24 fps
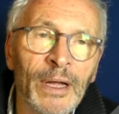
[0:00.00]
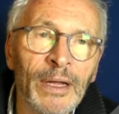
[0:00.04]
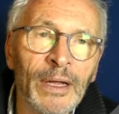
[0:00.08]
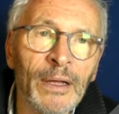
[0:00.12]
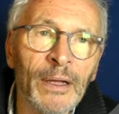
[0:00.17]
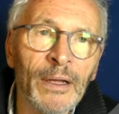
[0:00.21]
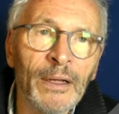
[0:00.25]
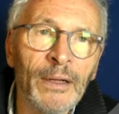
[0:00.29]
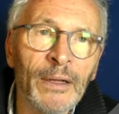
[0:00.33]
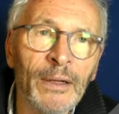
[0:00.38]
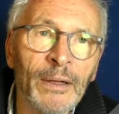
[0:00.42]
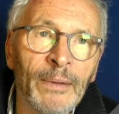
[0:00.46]

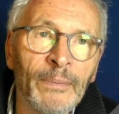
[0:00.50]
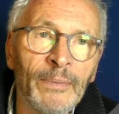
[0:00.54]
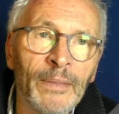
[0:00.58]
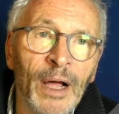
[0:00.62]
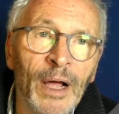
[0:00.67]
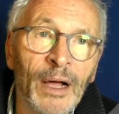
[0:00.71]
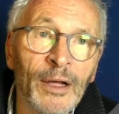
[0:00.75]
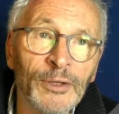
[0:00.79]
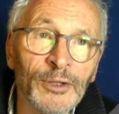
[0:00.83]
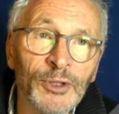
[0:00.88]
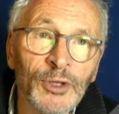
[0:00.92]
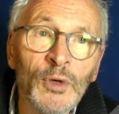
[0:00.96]
are
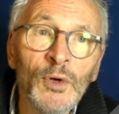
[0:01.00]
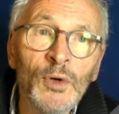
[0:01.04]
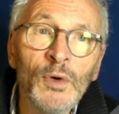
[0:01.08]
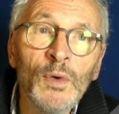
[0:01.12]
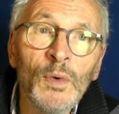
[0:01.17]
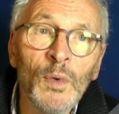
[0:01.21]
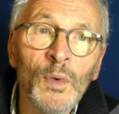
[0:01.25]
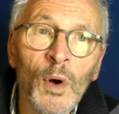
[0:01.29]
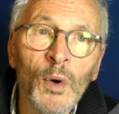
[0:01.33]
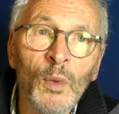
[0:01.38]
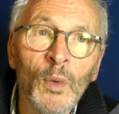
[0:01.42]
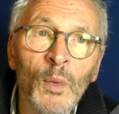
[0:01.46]
two
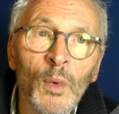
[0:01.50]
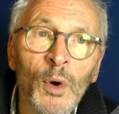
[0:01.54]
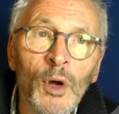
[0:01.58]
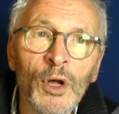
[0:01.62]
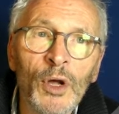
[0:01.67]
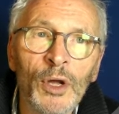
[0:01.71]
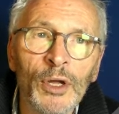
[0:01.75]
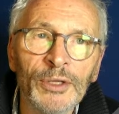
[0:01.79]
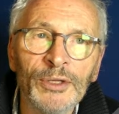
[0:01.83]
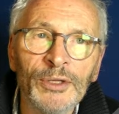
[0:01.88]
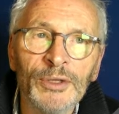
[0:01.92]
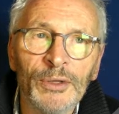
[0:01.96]

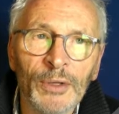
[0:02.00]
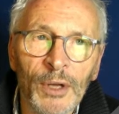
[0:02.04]
words,